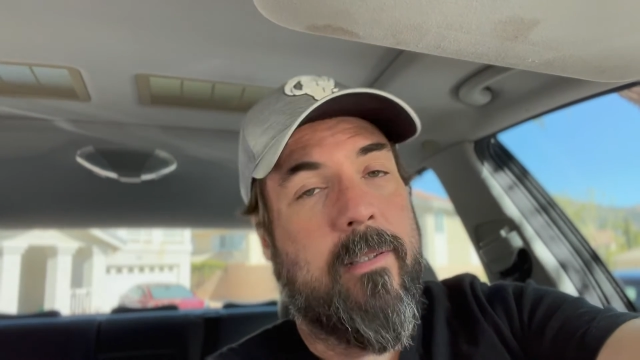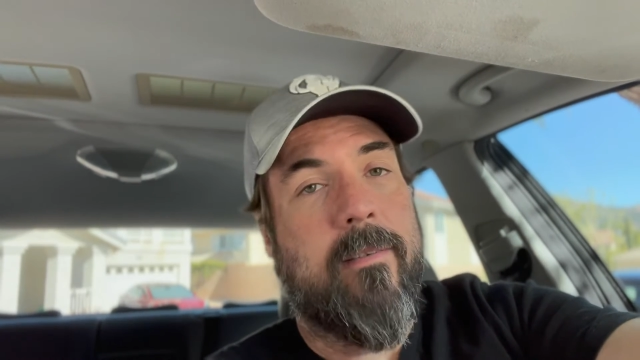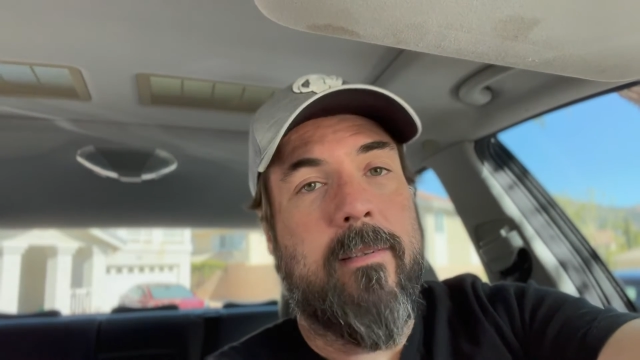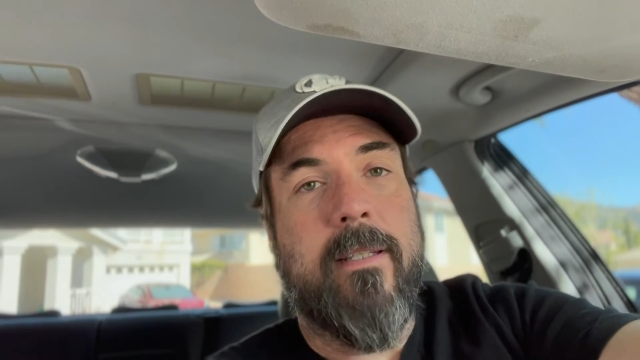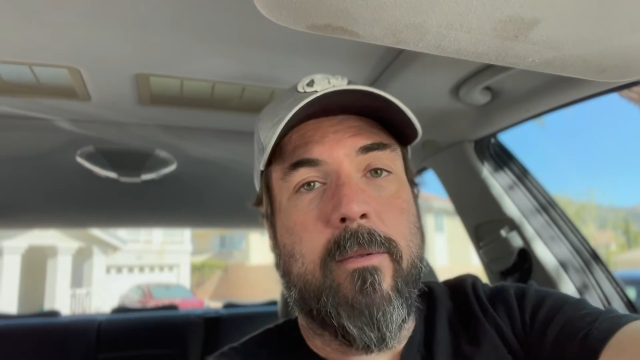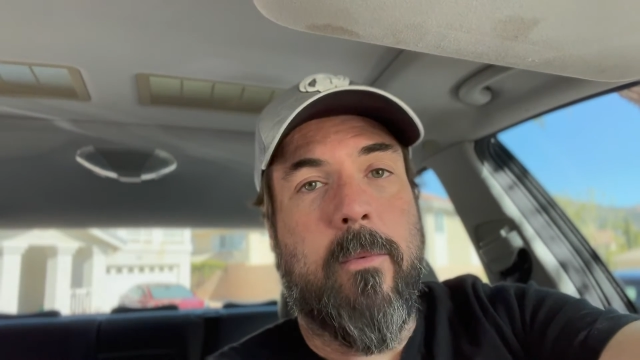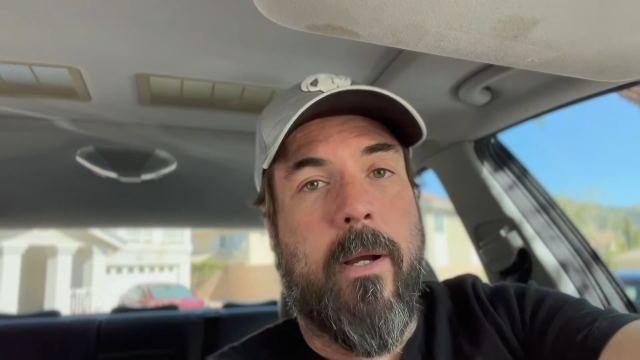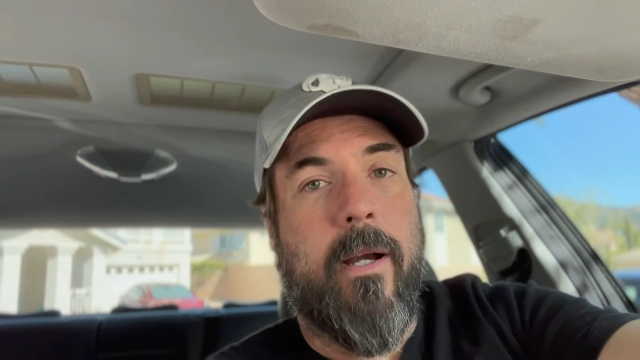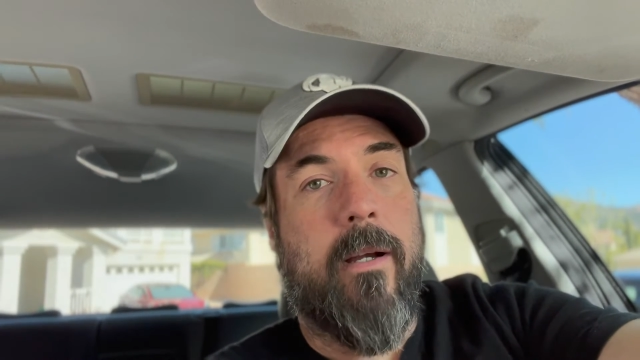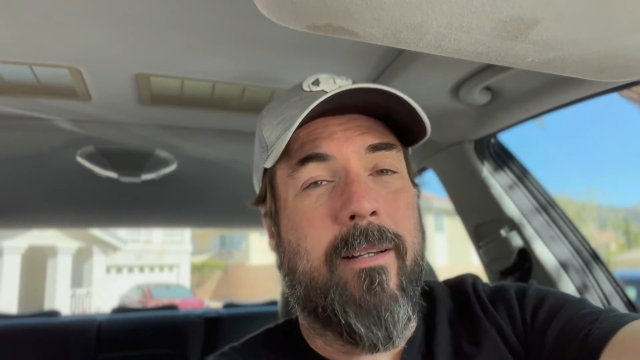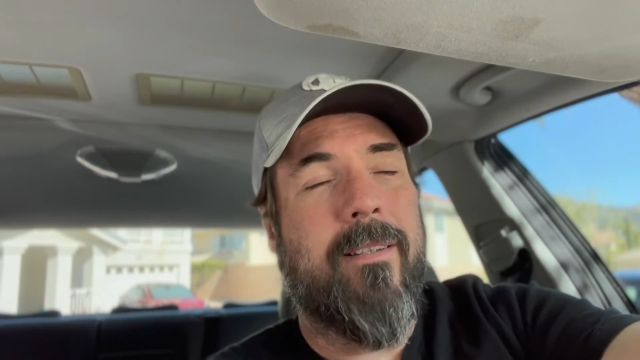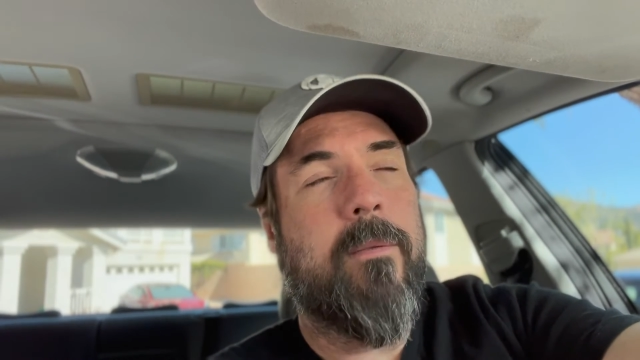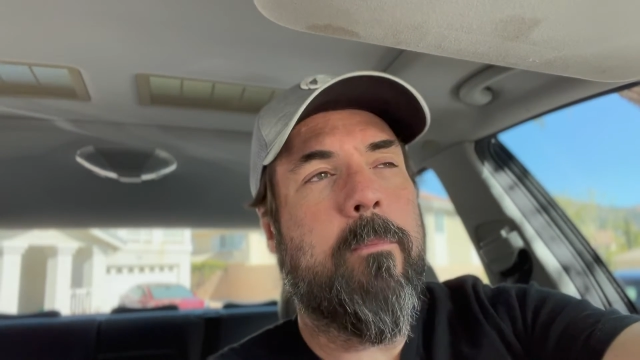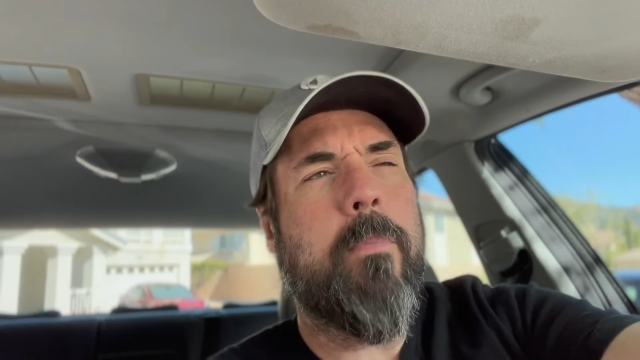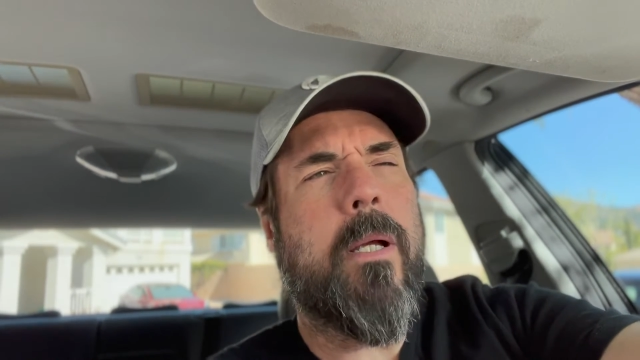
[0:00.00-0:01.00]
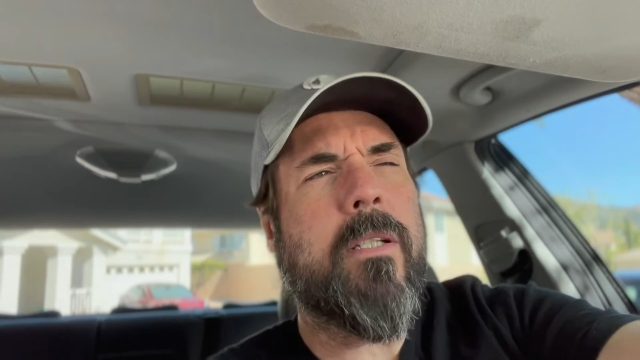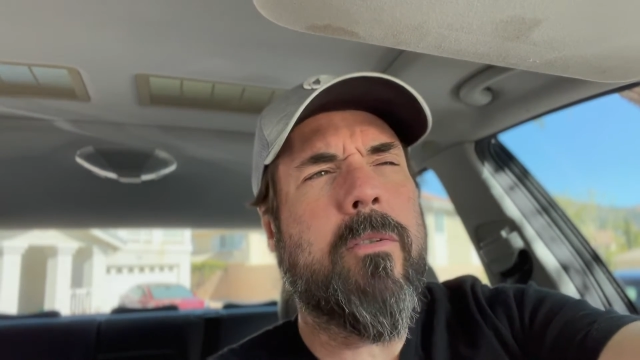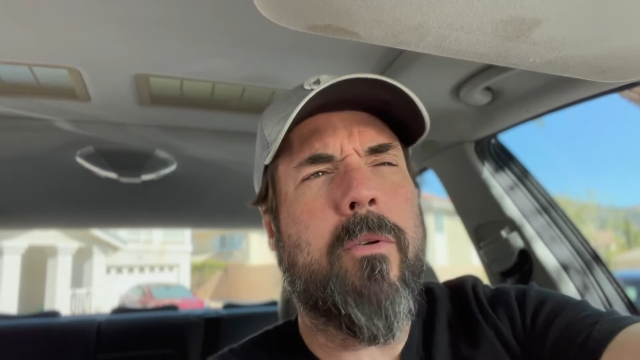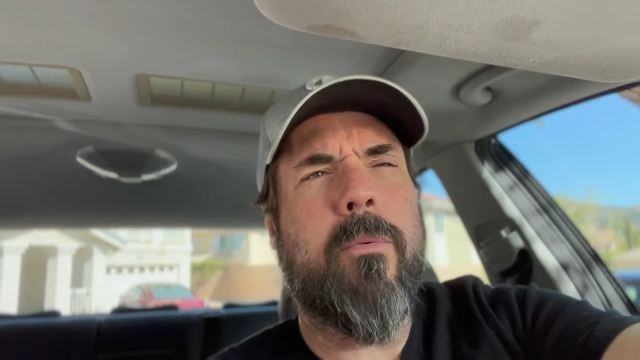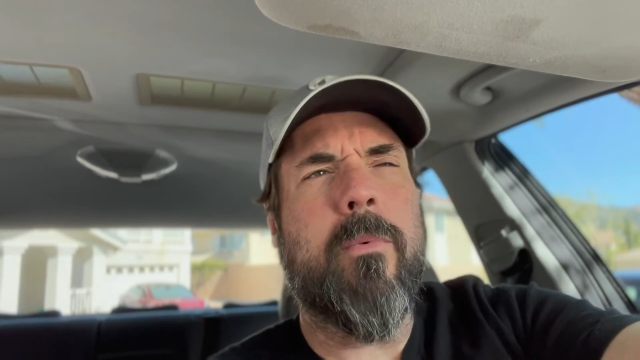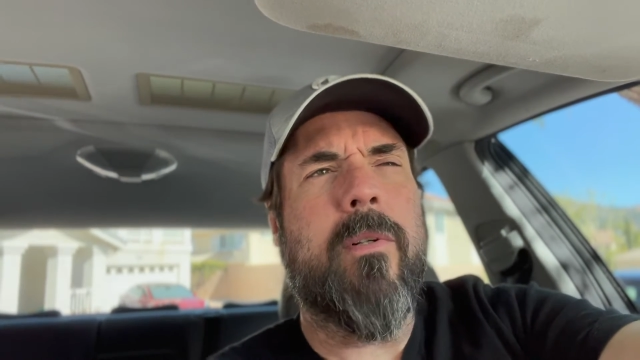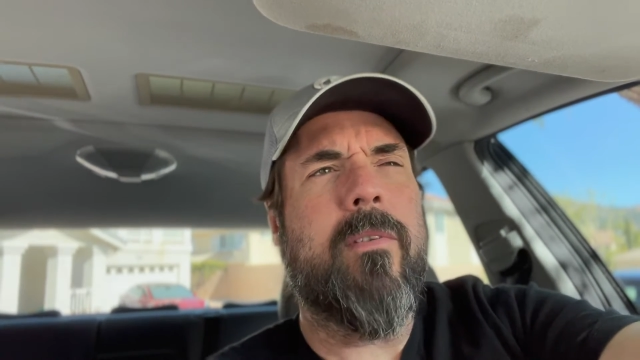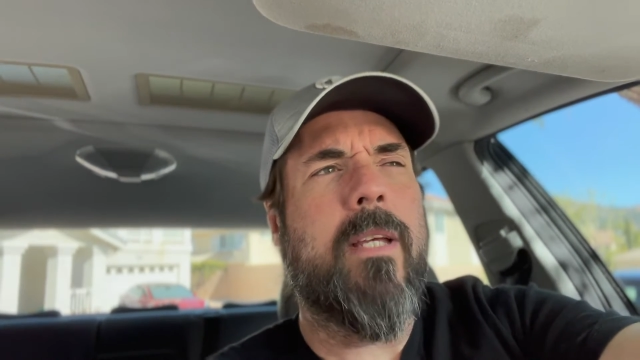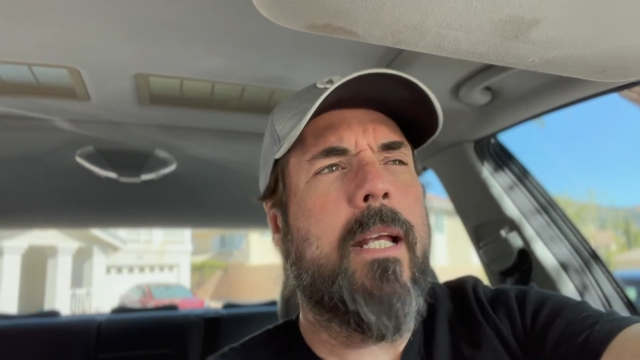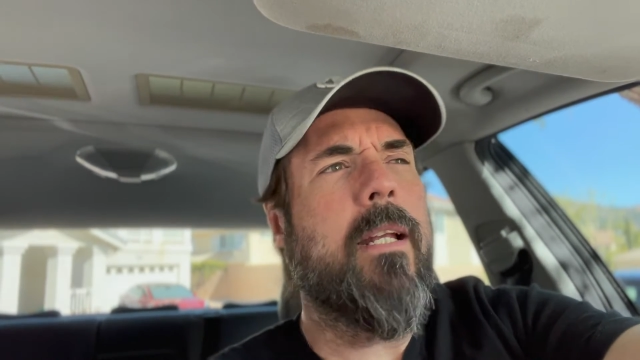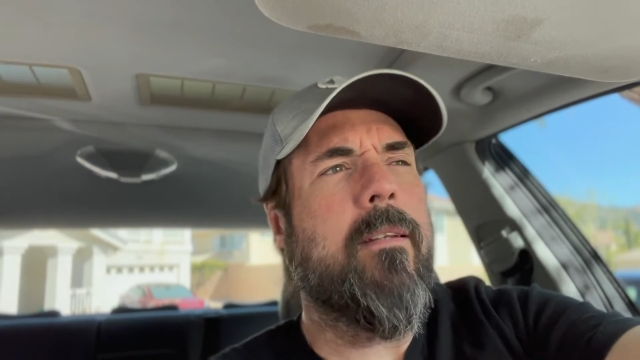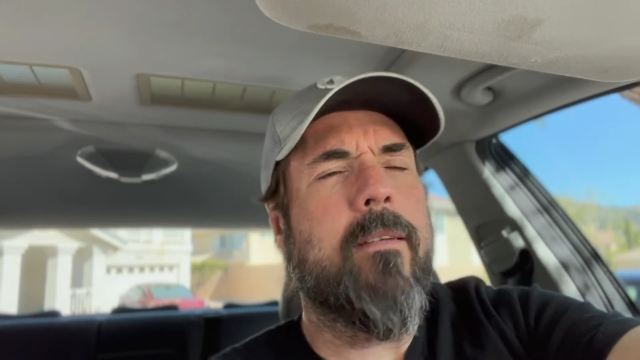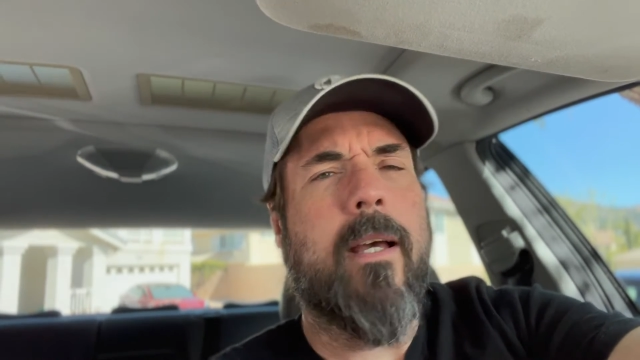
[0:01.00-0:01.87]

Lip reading: seat wear, especially with Mercedes.